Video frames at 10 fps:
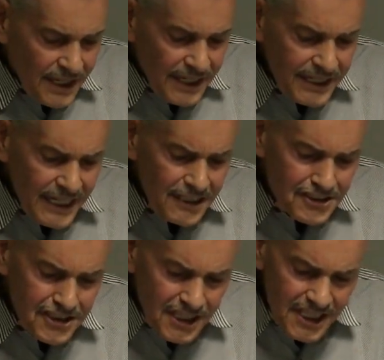He and
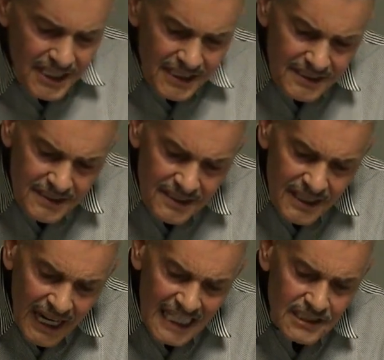she,
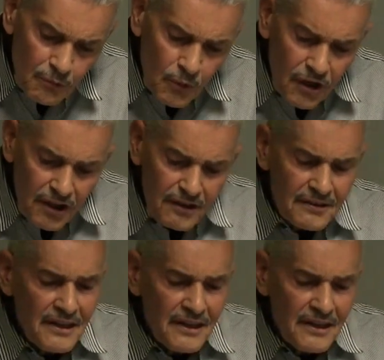as it were,